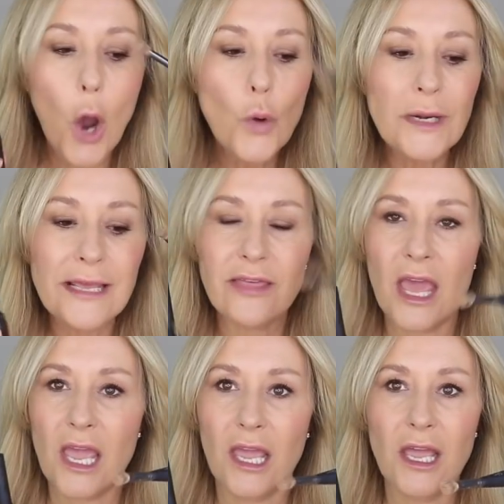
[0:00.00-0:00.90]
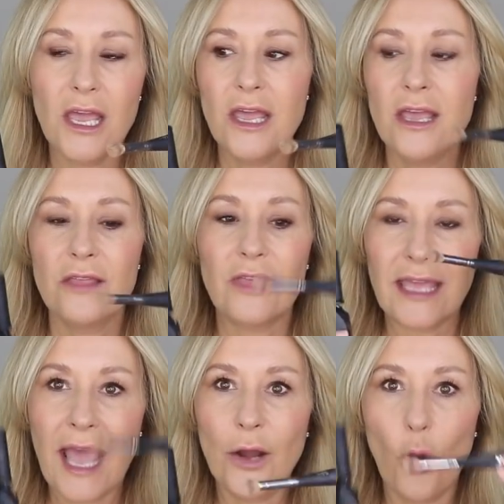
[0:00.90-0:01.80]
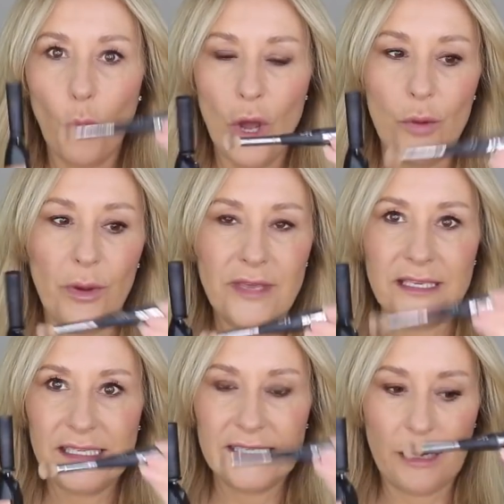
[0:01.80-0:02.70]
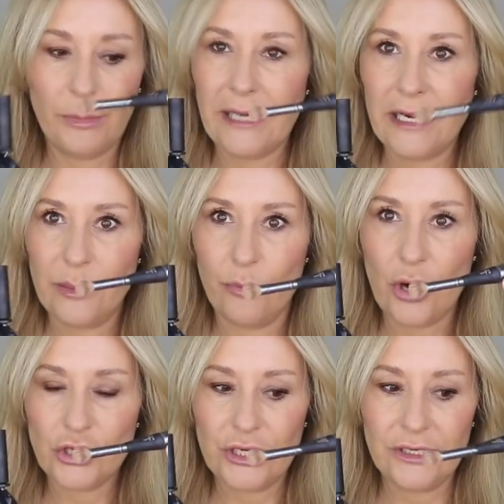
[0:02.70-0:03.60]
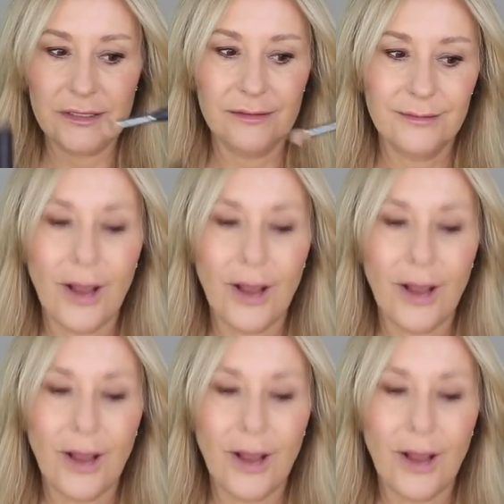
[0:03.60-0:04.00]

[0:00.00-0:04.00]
only thing that cannot work with this is double-ended brushes.